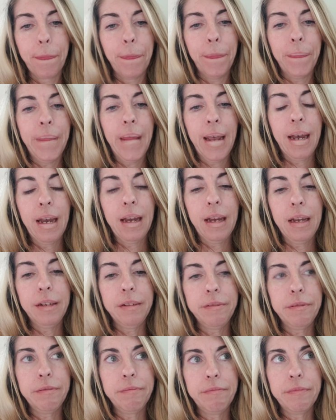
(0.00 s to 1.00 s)
that
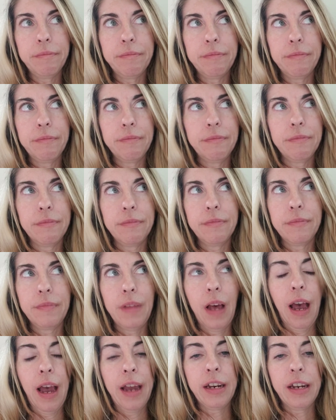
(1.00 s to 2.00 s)

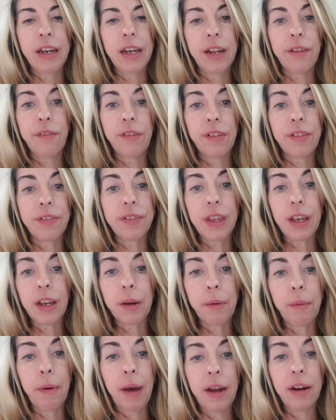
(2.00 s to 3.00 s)
I didn't even think
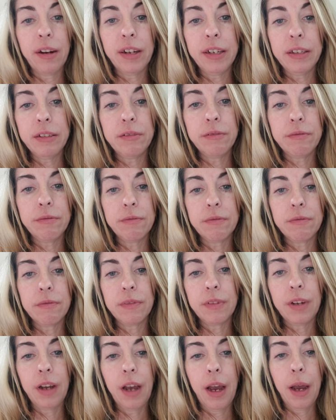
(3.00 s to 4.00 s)
about it.
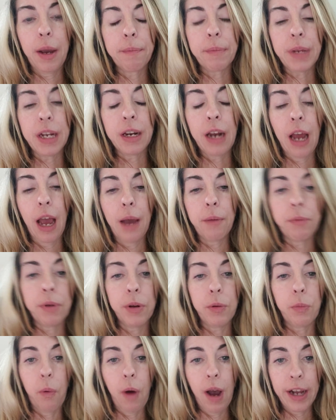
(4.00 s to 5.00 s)
I mean, I
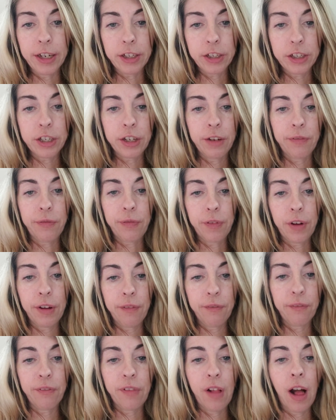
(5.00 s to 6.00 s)
would watch
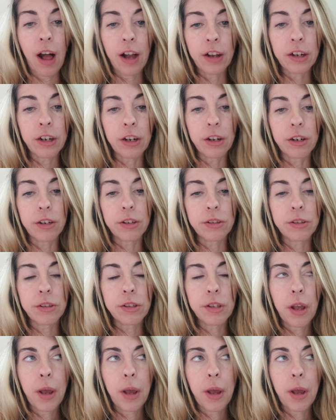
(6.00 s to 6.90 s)
different vloggers,